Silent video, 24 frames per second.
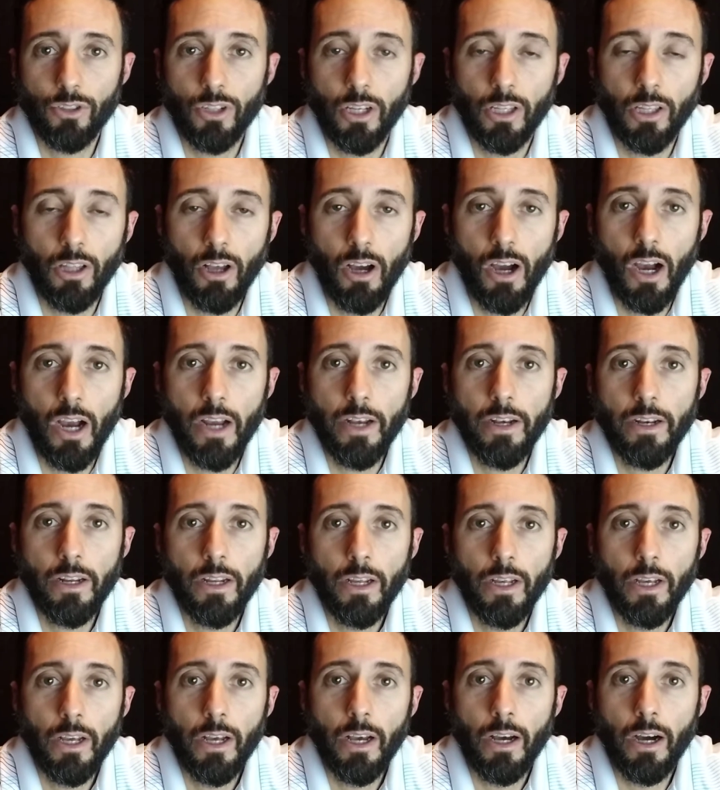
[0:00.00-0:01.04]
online.
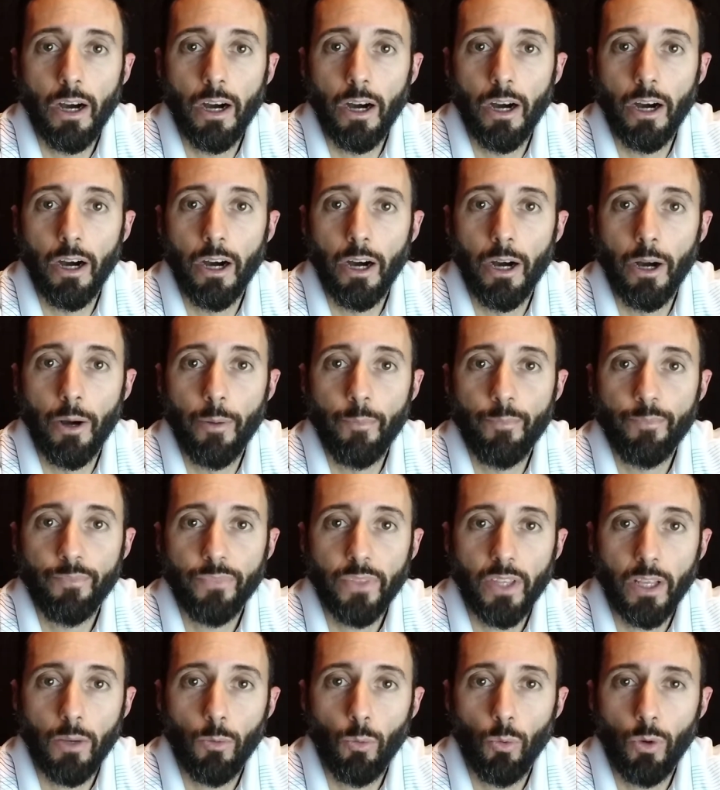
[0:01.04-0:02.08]

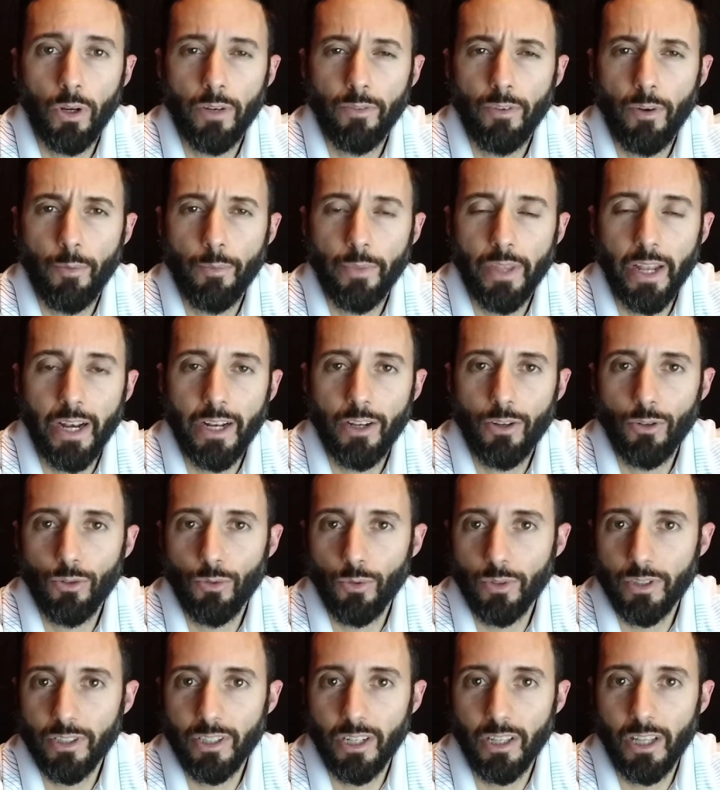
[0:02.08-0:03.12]
One of them that I used
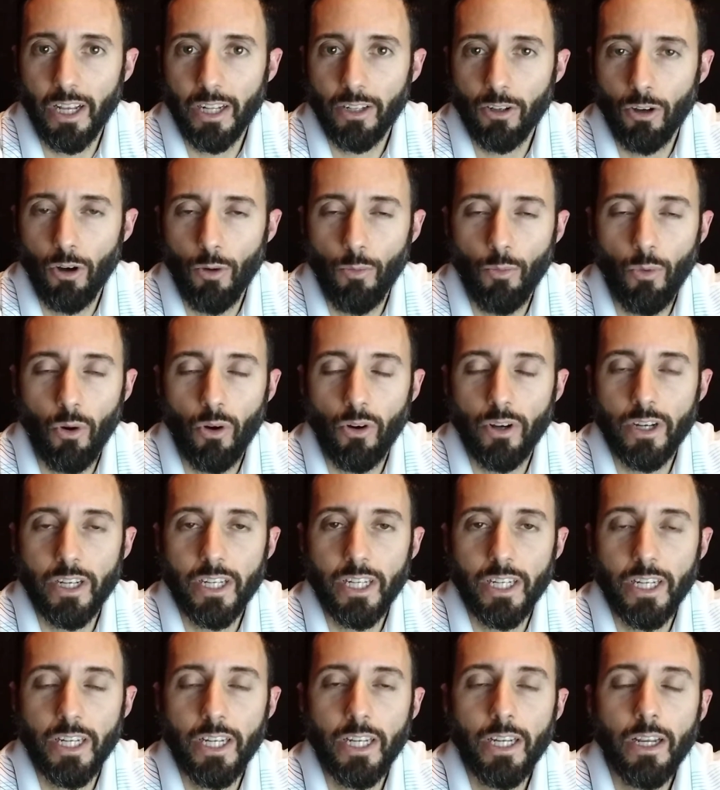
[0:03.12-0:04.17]
was Select Home
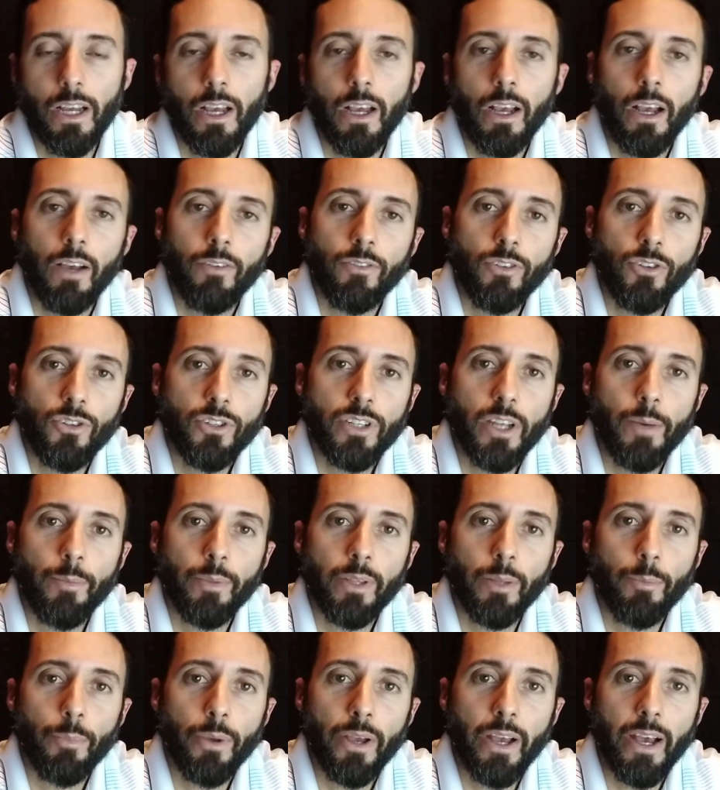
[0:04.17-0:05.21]
Warranty. Used them in
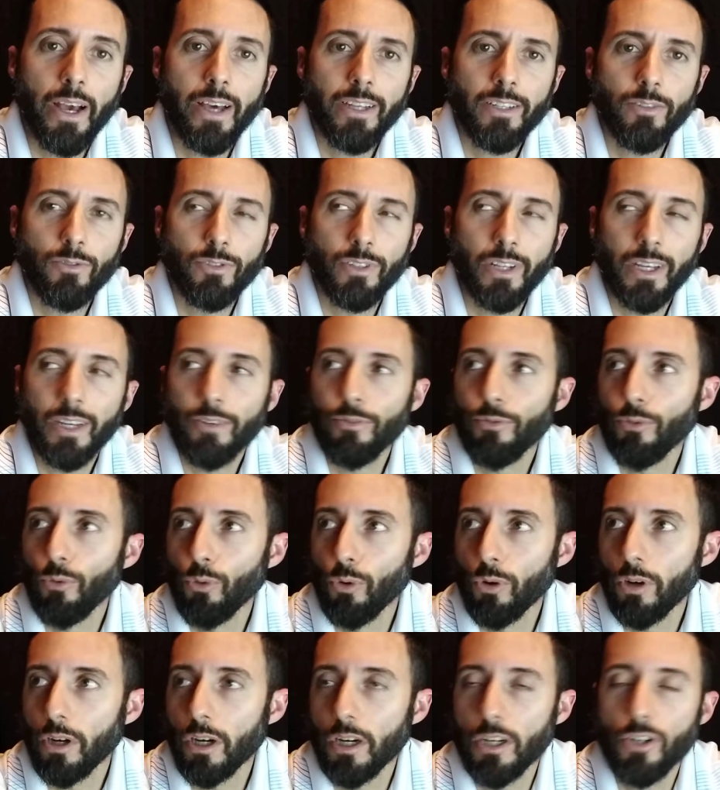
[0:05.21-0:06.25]
the past. It was like
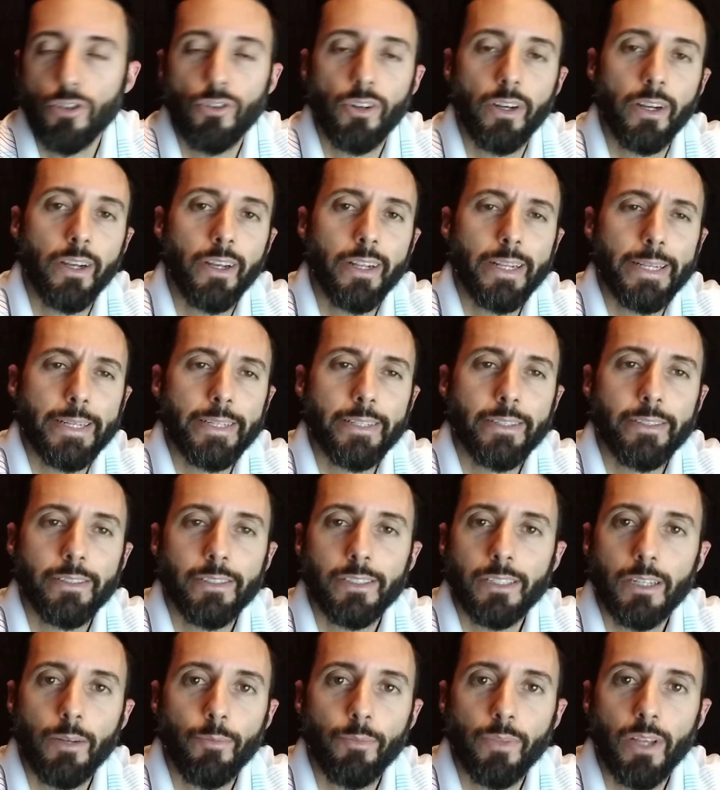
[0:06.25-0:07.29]
$400 and
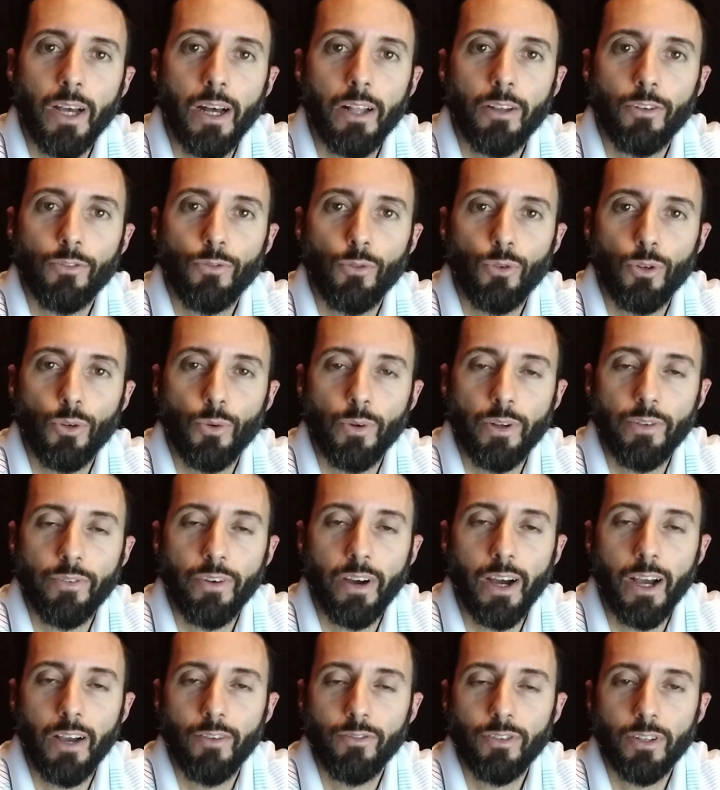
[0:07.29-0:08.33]
something dollars,
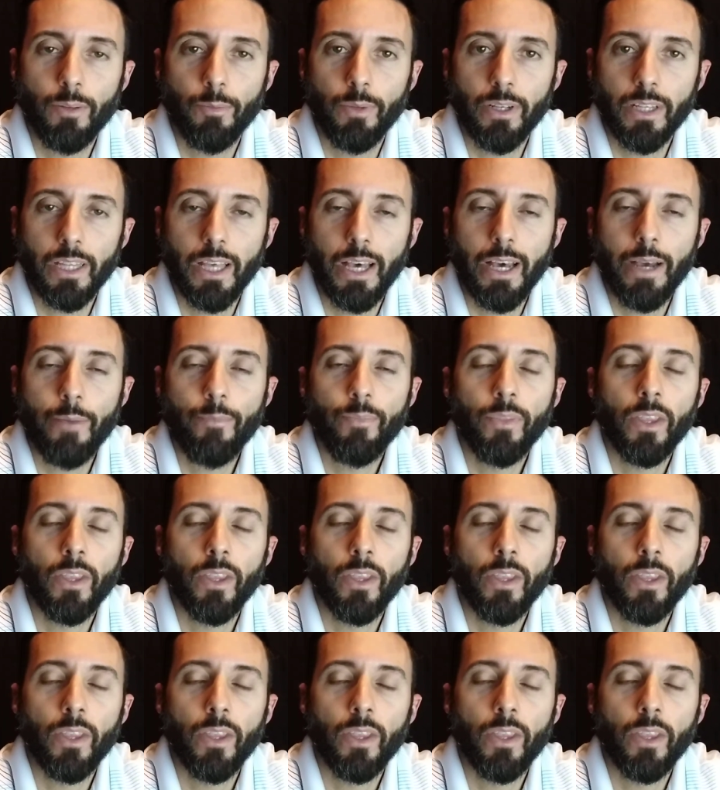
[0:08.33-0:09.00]
$425, something like that.